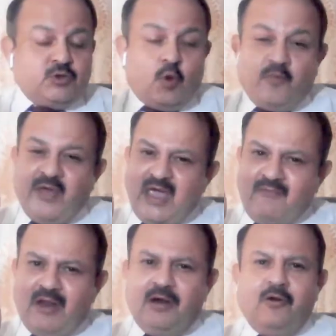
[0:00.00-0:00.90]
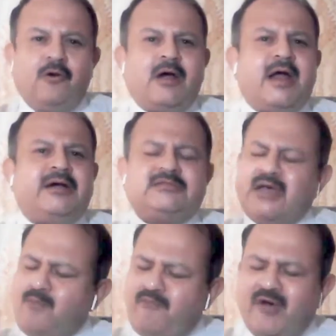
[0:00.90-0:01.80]
So we will look at
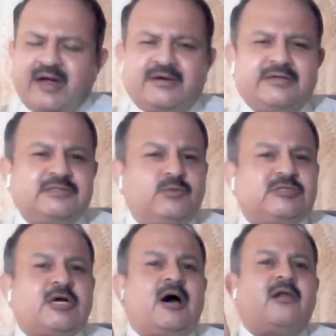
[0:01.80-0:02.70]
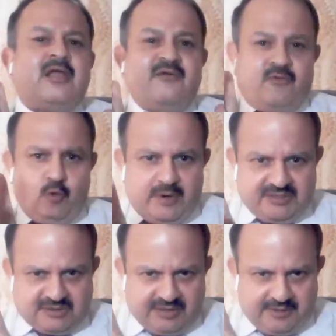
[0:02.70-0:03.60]
some factors which are
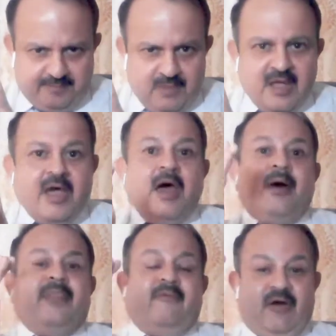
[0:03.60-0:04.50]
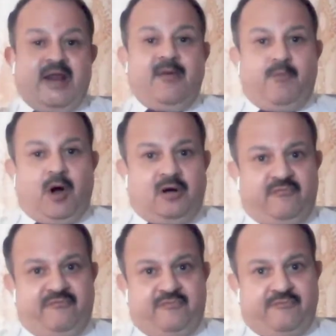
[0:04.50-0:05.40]
influencing. The very
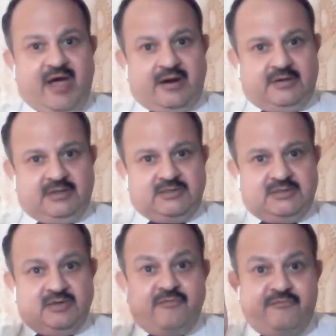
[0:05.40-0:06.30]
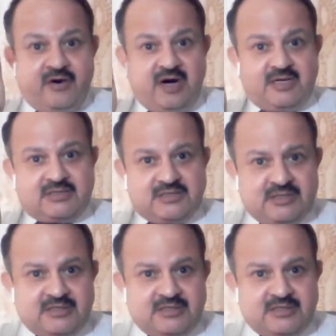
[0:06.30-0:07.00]
important factors. First